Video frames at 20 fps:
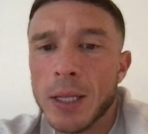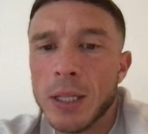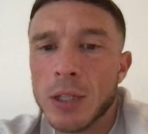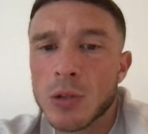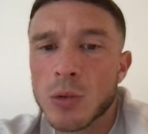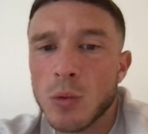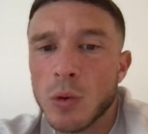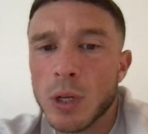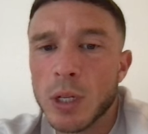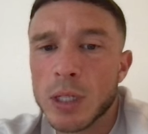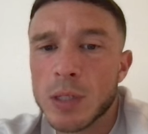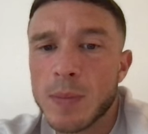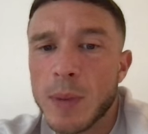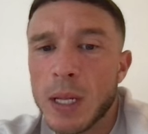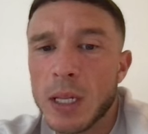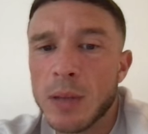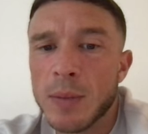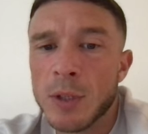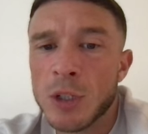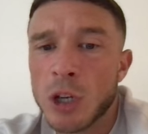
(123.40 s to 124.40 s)
this one had spent
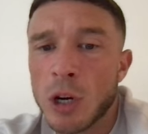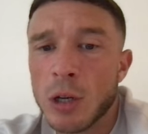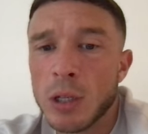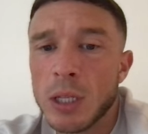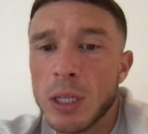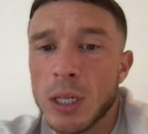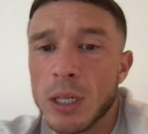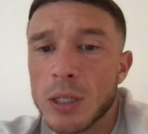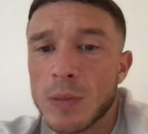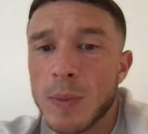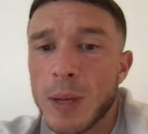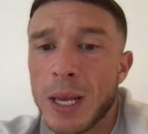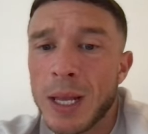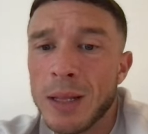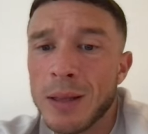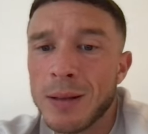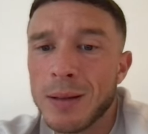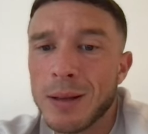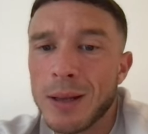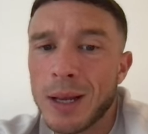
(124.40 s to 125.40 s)
the majority of the
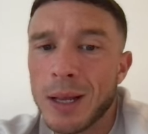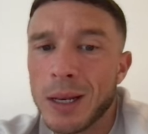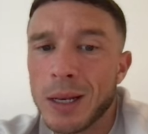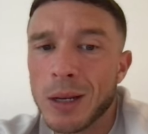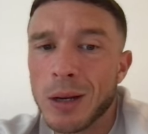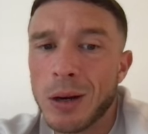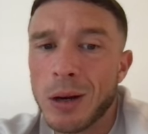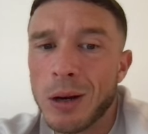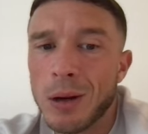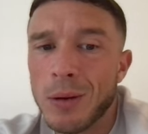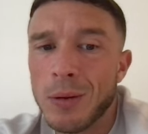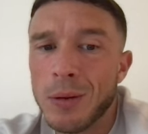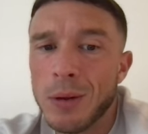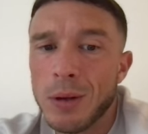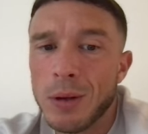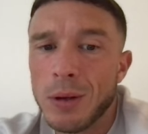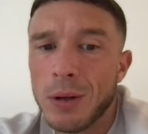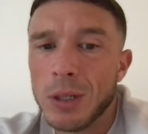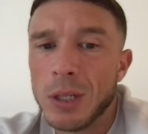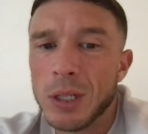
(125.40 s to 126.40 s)
spend, and it got,
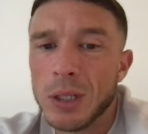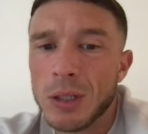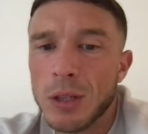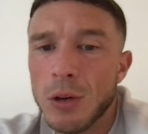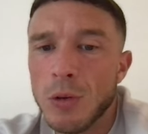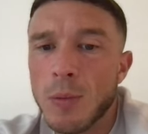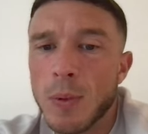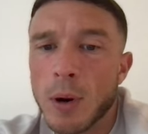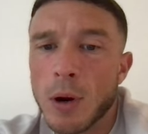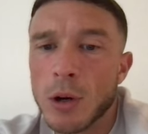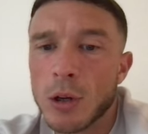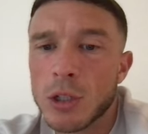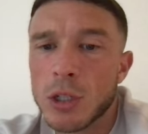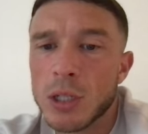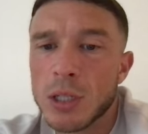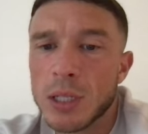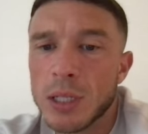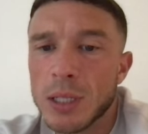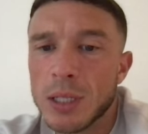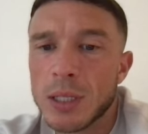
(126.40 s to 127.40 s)
I think, 2
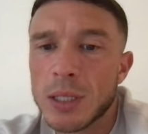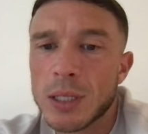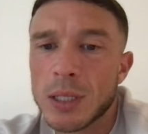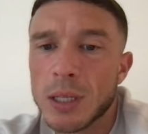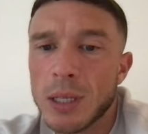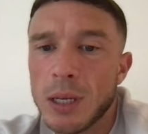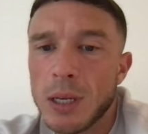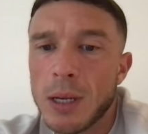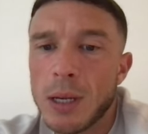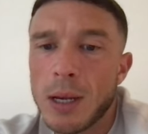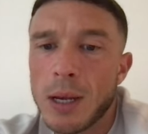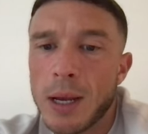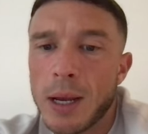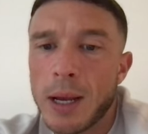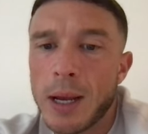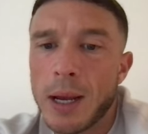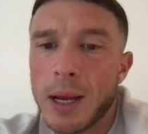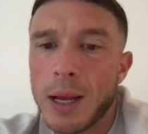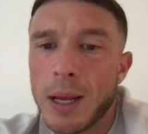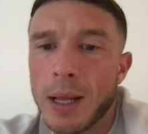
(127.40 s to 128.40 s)
purchases
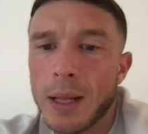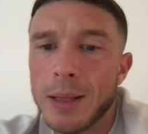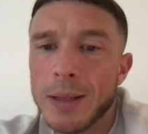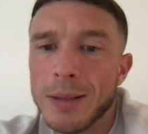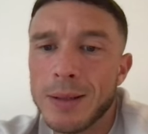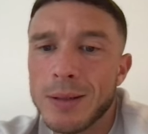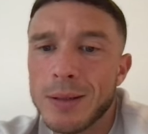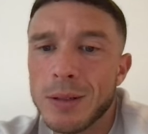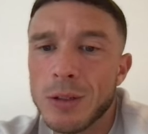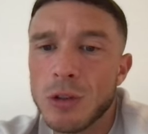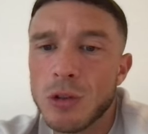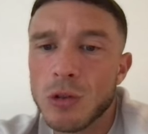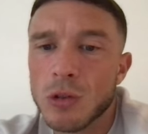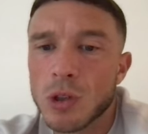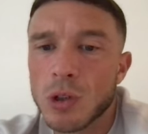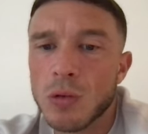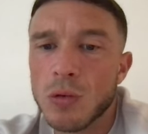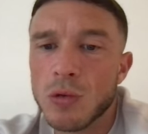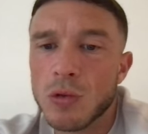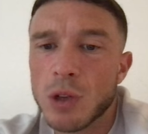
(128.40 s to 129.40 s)
and just
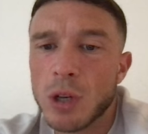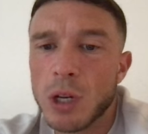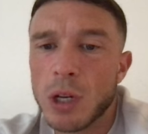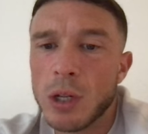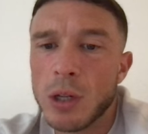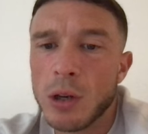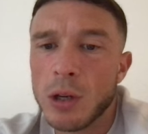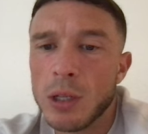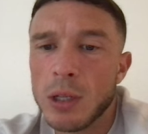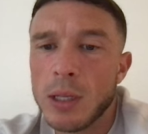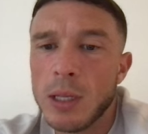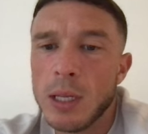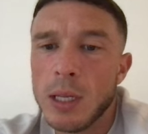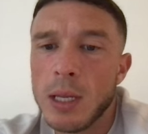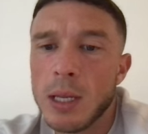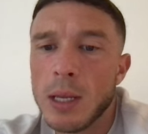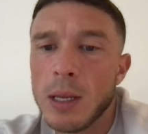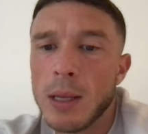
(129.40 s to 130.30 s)
$190